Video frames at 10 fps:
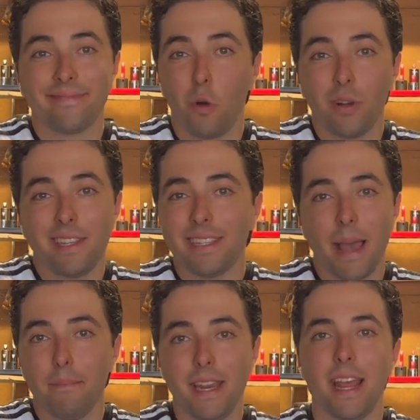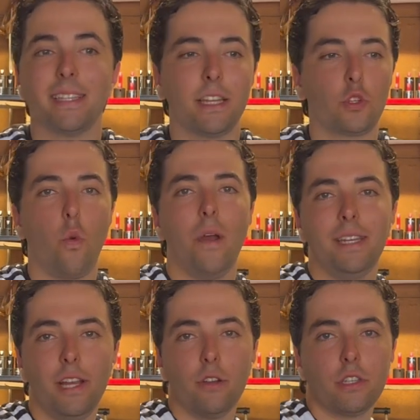What does that mean? Is it
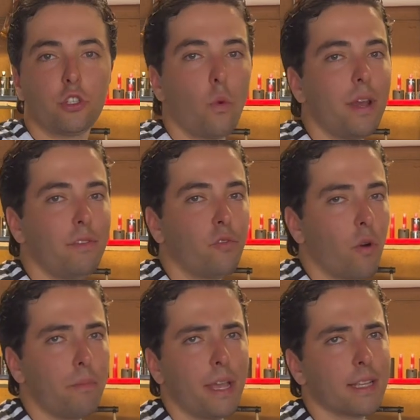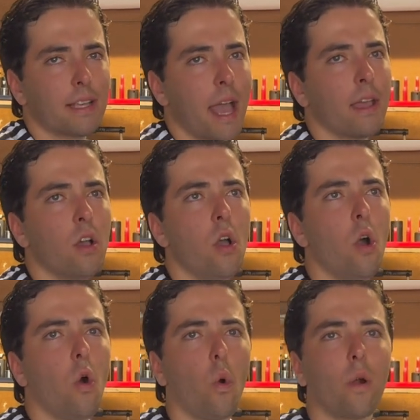20 or is it 24 PSI?
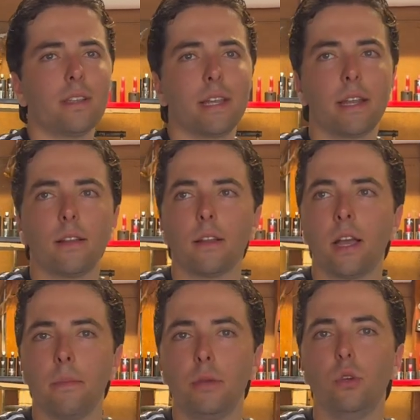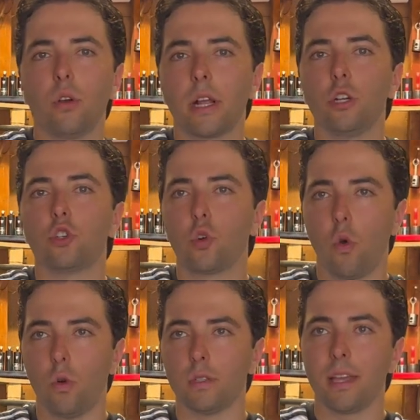Or is it computer
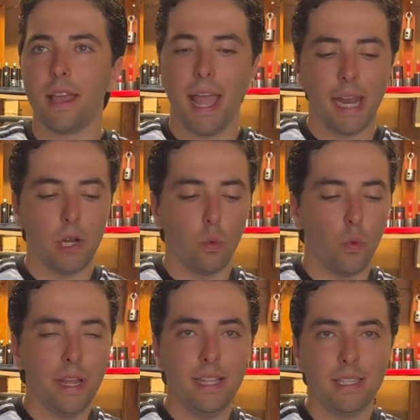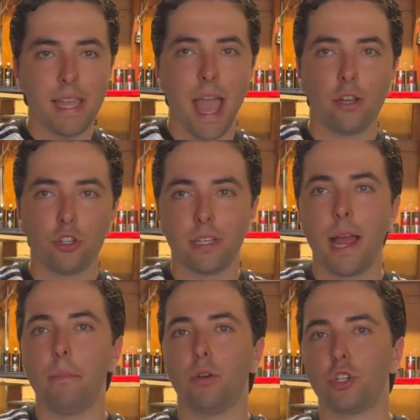controlled and it reads the engine
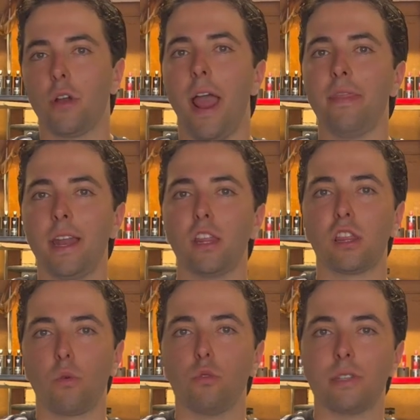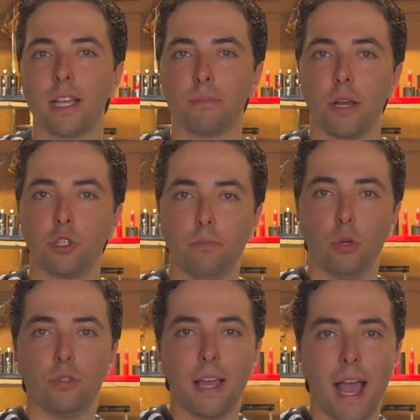temperature and then it throws as much
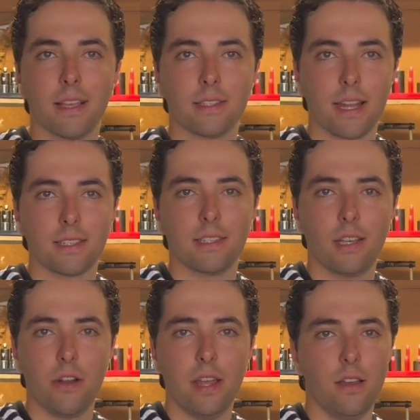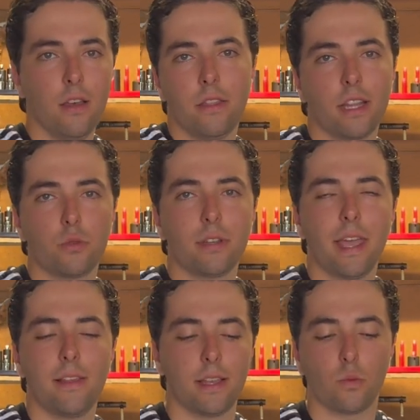boost as necessary? That's
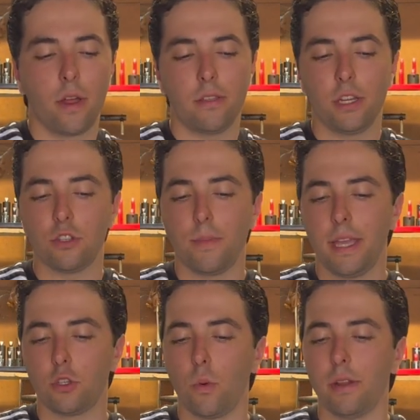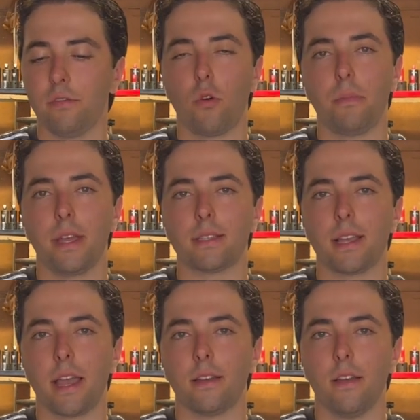ridiculous. Why don't they just make it 24
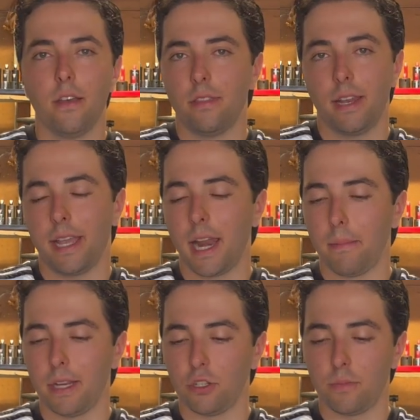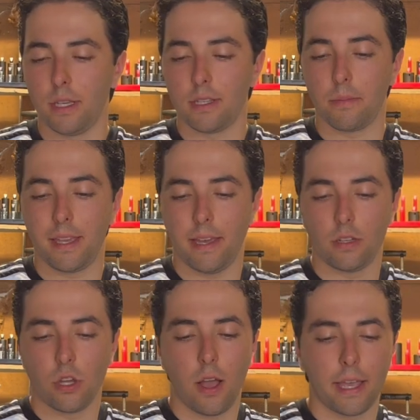PSI? Then again, I might just be some
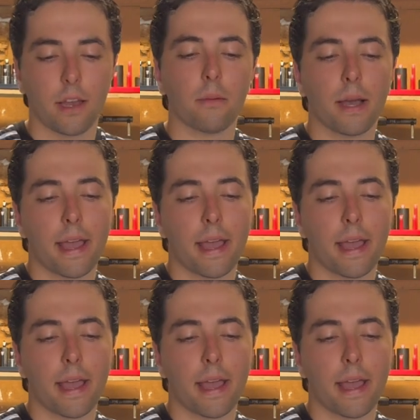kid talking on my